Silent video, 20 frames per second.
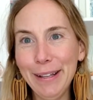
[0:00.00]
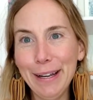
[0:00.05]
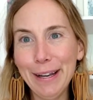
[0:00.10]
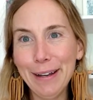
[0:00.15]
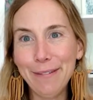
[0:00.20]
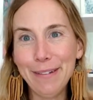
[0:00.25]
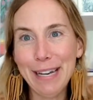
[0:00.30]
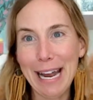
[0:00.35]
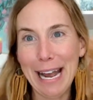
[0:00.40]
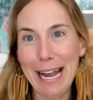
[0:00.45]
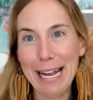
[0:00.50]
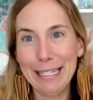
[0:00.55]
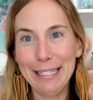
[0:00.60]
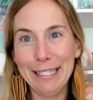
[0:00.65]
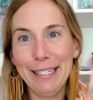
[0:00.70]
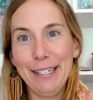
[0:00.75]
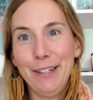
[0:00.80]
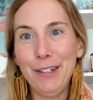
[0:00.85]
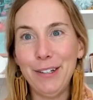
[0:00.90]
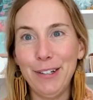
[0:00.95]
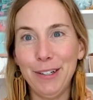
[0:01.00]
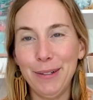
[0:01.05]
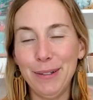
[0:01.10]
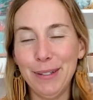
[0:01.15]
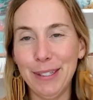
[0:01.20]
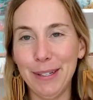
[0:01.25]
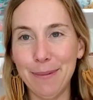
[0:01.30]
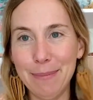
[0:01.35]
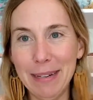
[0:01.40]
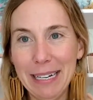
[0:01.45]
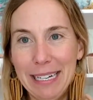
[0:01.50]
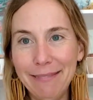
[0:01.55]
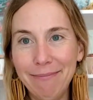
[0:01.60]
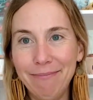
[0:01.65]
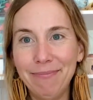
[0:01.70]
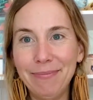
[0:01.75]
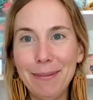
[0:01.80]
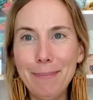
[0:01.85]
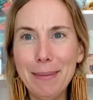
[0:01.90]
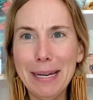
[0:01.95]
I have an ends issue. So I'm
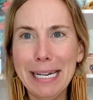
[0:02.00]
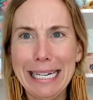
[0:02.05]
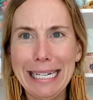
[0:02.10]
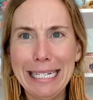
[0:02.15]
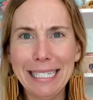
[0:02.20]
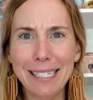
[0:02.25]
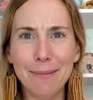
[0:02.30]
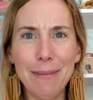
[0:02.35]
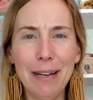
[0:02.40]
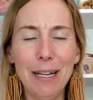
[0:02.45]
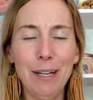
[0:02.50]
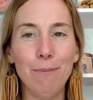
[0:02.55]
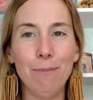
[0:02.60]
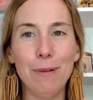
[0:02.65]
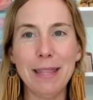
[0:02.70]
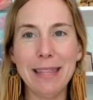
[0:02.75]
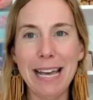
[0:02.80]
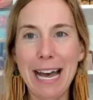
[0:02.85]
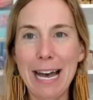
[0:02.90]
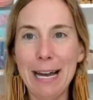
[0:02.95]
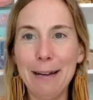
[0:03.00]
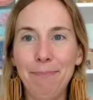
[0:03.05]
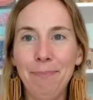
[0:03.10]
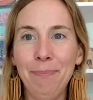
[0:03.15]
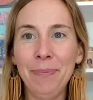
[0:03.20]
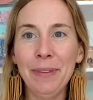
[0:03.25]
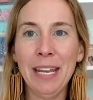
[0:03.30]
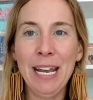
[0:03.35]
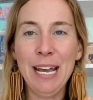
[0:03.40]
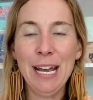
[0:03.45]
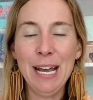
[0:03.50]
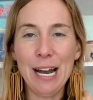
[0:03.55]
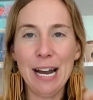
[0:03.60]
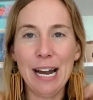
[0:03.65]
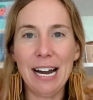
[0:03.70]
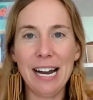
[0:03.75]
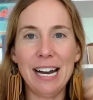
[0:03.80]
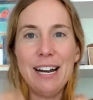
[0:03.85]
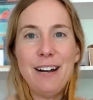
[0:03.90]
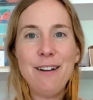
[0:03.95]
gonna need some help with that.
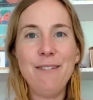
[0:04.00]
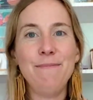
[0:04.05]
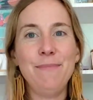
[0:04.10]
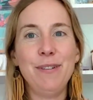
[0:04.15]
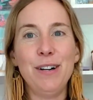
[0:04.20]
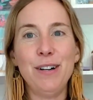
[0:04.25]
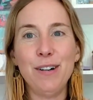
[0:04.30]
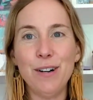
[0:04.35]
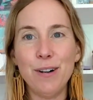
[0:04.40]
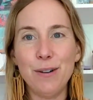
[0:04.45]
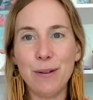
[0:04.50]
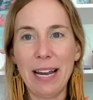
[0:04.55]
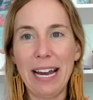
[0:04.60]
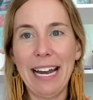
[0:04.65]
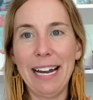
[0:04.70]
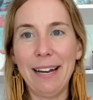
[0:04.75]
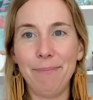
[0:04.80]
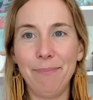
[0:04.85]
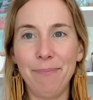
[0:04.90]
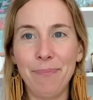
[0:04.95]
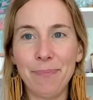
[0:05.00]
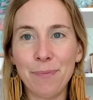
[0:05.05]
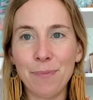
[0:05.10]
Okay.